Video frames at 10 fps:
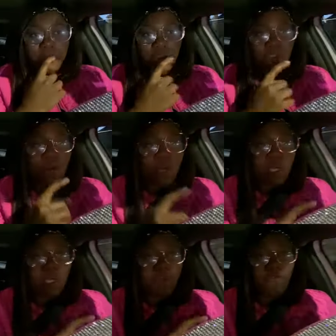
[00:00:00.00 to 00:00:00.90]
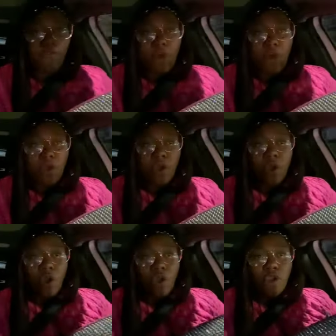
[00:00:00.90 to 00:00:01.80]
you can defer
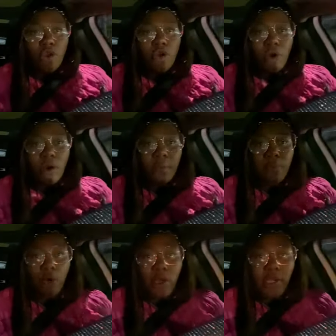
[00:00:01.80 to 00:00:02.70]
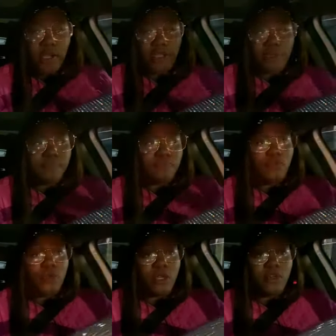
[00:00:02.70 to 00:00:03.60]
your mortgage.
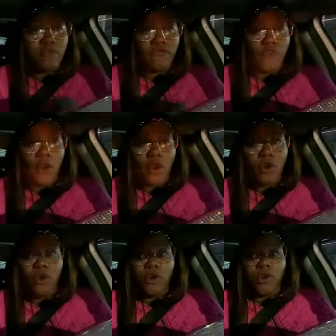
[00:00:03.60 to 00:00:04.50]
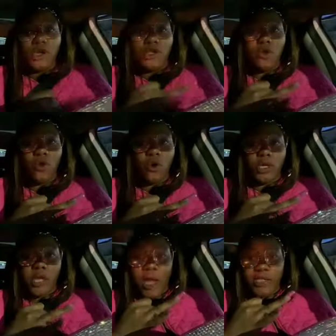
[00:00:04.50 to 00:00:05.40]
You can defer your
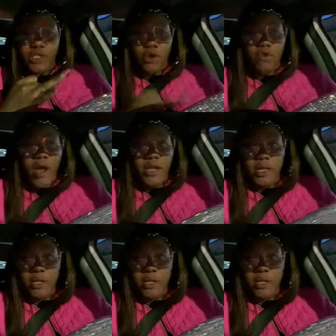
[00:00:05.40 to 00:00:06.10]
lines of credit